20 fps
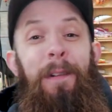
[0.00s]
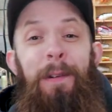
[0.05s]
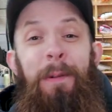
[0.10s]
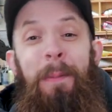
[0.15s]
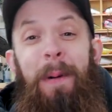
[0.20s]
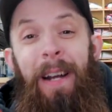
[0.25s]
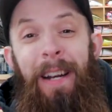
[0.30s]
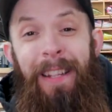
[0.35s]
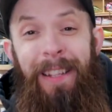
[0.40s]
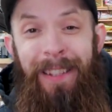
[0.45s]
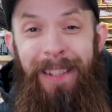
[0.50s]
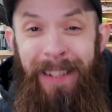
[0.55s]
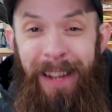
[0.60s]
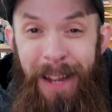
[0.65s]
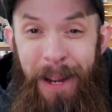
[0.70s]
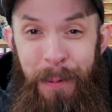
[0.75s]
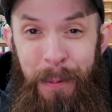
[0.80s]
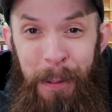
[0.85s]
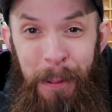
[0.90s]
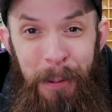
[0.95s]
on, everybody?
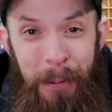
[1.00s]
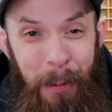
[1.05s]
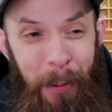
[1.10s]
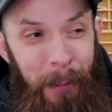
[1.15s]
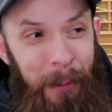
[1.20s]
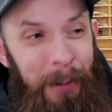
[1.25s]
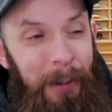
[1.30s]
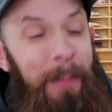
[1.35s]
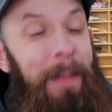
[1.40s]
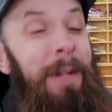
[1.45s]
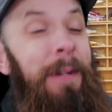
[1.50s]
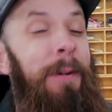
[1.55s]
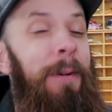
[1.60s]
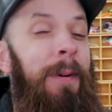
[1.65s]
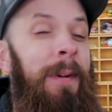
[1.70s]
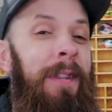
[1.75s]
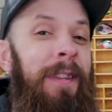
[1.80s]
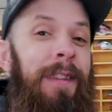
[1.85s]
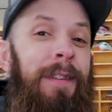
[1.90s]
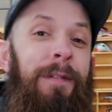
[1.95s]
Today we're going to be
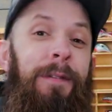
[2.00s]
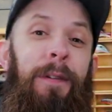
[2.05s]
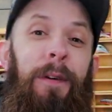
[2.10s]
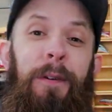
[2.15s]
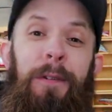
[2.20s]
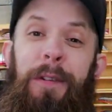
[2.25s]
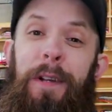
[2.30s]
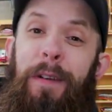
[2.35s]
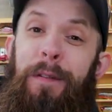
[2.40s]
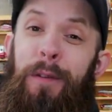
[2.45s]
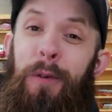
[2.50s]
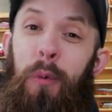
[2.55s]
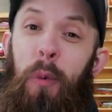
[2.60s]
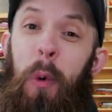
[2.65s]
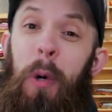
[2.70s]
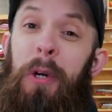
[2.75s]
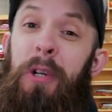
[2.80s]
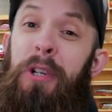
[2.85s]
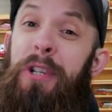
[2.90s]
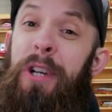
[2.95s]
doing the first ever
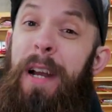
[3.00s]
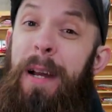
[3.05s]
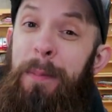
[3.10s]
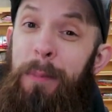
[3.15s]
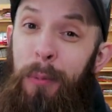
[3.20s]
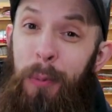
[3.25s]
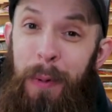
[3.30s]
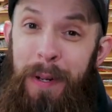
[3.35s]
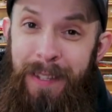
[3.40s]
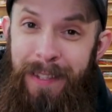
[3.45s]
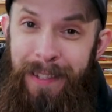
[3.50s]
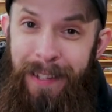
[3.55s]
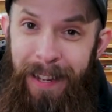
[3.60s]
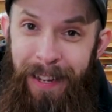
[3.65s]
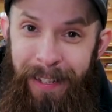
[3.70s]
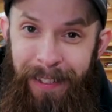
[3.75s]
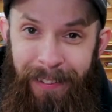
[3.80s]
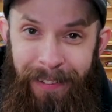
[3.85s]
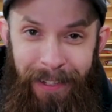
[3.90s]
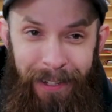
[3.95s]
Workshop
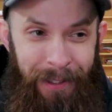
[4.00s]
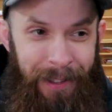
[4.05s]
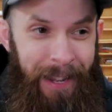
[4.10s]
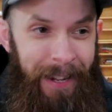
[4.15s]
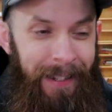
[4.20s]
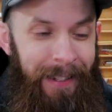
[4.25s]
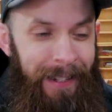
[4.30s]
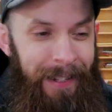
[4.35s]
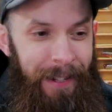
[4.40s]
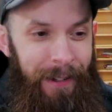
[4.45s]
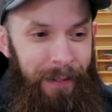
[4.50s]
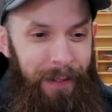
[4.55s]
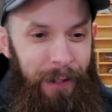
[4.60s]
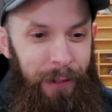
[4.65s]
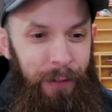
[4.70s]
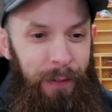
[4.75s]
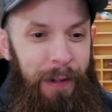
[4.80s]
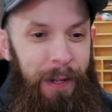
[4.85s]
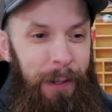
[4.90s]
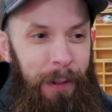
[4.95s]
Wednesday. Now the idea of
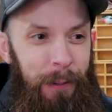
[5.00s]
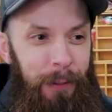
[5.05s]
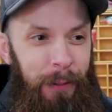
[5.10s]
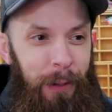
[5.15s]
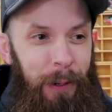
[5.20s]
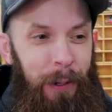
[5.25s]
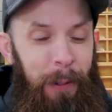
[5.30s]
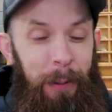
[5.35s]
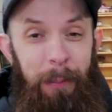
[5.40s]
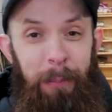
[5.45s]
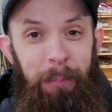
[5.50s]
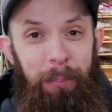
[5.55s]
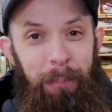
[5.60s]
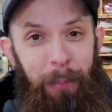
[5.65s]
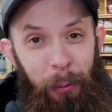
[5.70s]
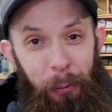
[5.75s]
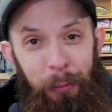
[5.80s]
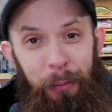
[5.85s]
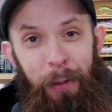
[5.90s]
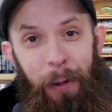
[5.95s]
these videos are
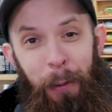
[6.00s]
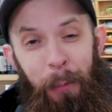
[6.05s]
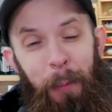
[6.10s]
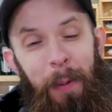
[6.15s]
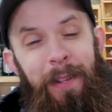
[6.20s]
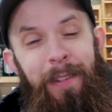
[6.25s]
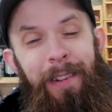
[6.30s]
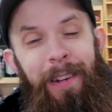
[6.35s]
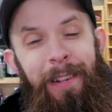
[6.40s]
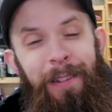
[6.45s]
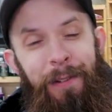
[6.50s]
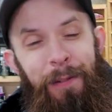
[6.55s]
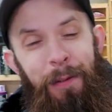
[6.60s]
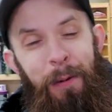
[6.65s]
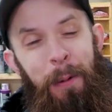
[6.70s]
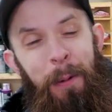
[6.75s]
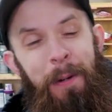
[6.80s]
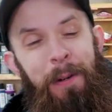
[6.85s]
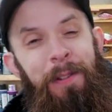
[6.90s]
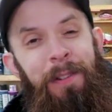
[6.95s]
posted on Wednesdays, of
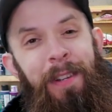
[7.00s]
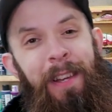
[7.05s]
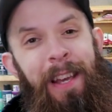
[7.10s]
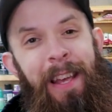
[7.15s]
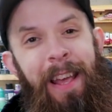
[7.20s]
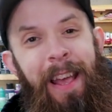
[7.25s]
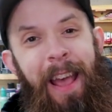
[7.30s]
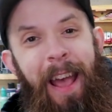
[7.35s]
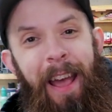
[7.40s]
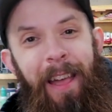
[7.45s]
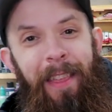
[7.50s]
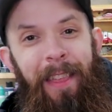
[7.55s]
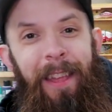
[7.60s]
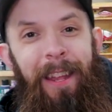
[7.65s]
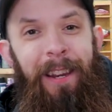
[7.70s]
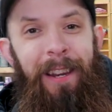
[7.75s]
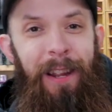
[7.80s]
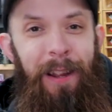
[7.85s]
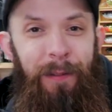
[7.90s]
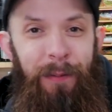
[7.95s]
course, and
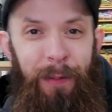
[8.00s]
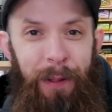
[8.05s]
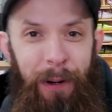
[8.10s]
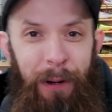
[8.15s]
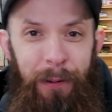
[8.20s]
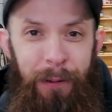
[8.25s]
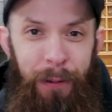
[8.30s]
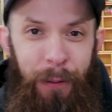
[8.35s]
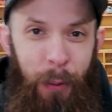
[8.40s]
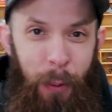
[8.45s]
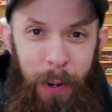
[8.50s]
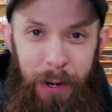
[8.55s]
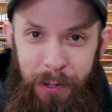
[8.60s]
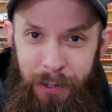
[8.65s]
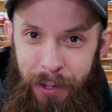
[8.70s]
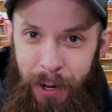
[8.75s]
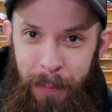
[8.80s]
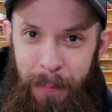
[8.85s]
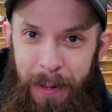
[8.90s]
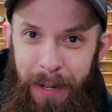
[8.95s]
then if there's a
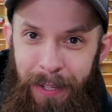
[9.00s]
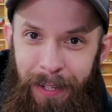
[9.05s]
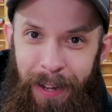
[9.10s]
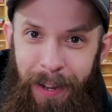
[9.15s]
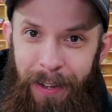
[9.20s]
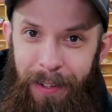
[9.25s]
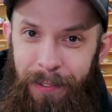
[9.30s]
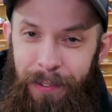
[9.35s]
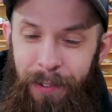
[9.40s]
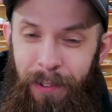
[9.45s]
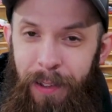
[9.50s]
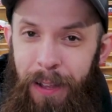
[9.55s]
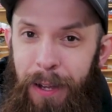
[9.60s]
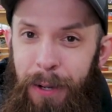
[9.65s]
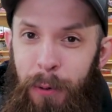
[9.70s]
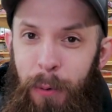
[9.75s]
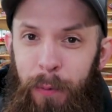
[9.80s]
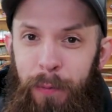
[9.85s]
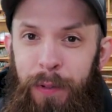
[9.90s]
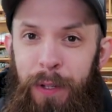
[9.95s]
question I'm getting asked a
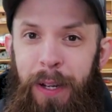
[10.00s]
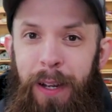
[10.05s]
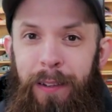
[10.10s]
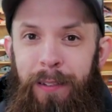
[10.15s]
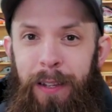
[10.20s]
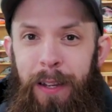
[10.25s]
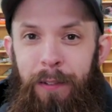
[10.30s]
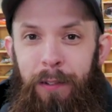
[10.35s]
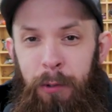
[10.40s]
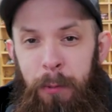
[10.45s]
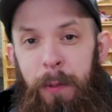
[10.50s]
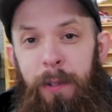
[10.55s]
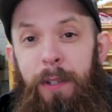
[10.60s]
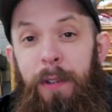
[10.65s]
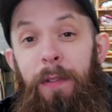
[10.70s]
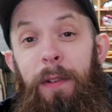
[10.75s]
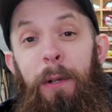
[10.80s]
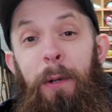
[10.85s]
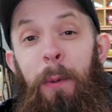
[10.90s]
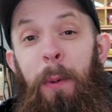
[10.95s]
lot, or if you guys have a
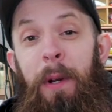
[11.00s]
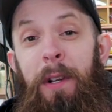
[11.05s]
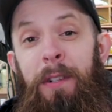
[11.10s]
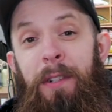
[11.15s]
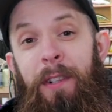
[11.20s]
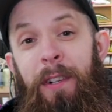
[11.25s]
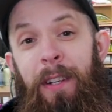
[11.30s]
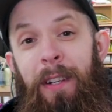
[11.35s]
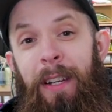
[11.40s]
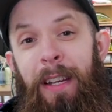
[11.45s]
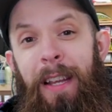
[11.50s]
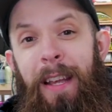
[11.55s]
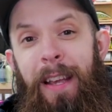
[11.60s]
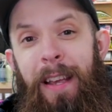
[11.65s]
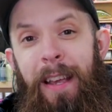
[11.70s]
specific question